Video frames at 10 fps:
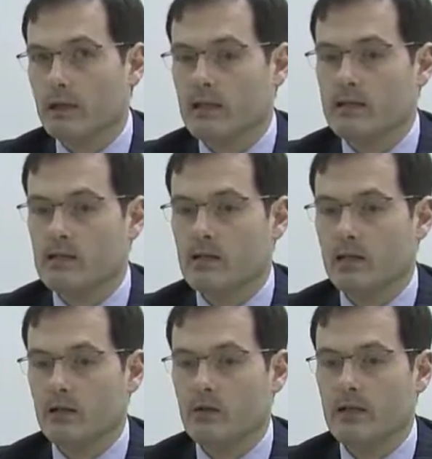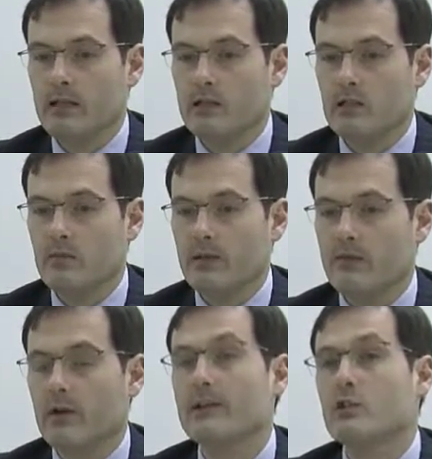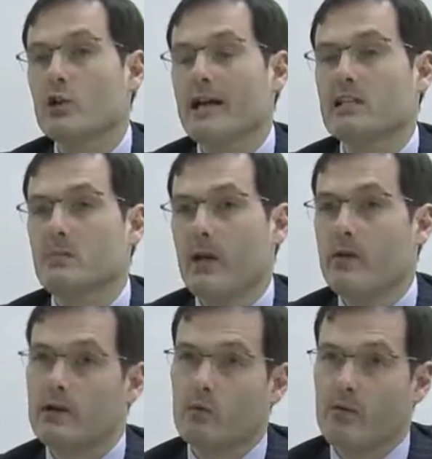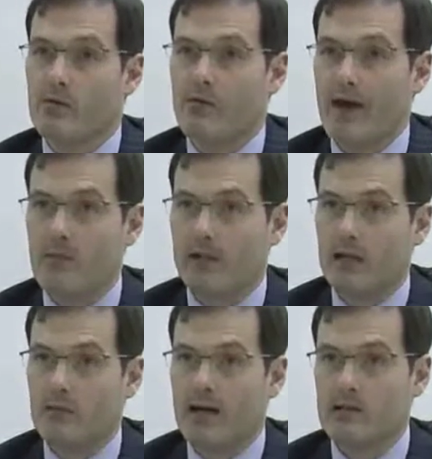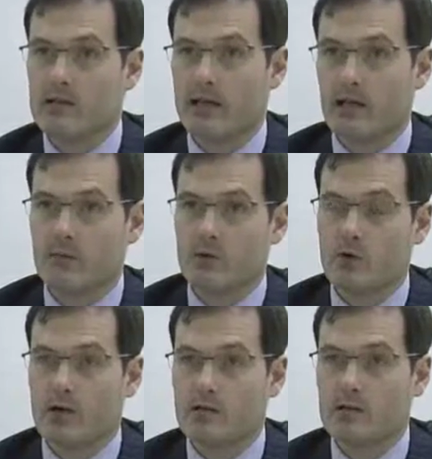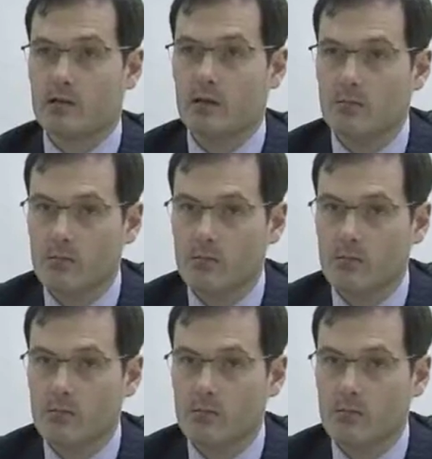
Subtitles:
is that you need to be very transparent with the family about setting up trusts.